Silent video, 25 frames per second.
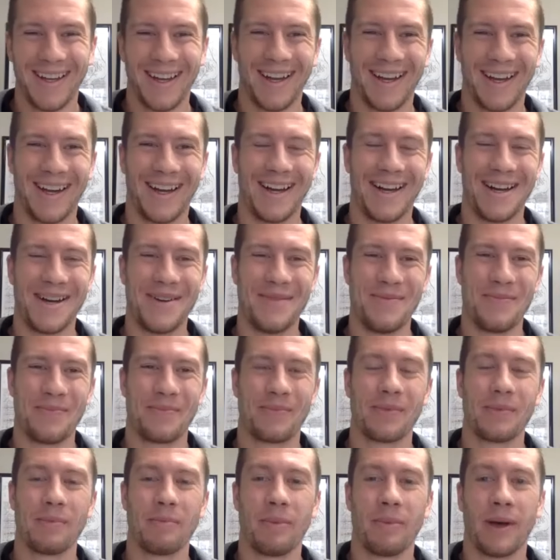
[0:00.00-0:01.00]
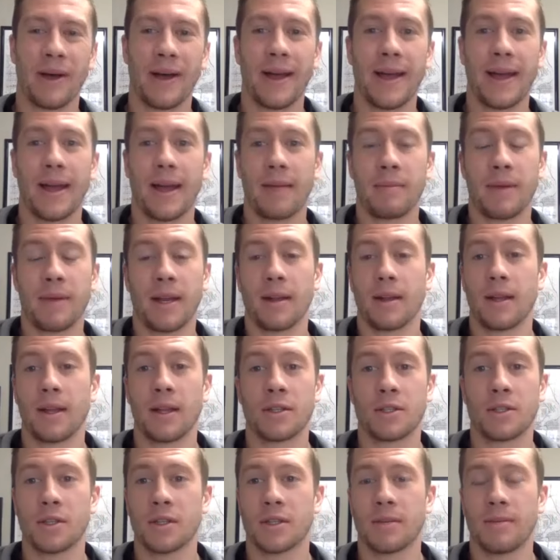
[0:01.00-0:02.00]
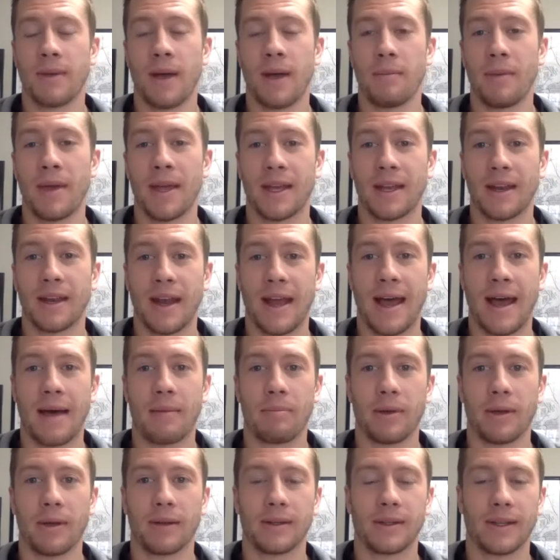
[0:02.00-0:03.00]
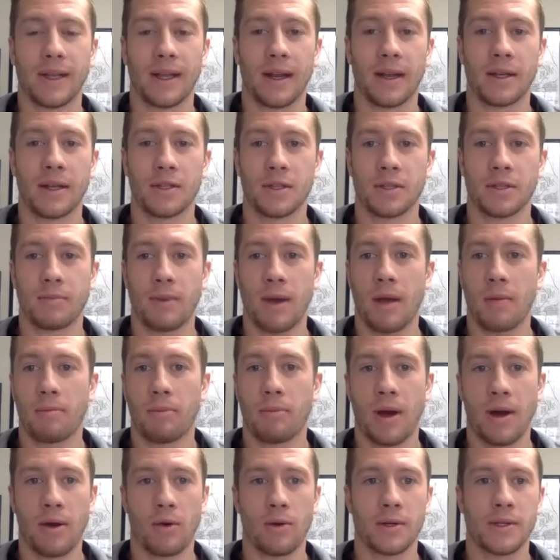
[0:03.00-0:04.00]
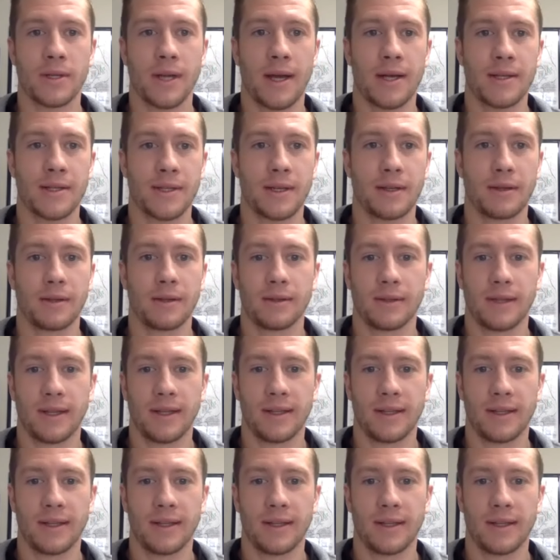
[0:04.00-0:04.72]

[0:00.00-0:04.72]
But I mean, it's just about making it happen, and it's just about prioritizing.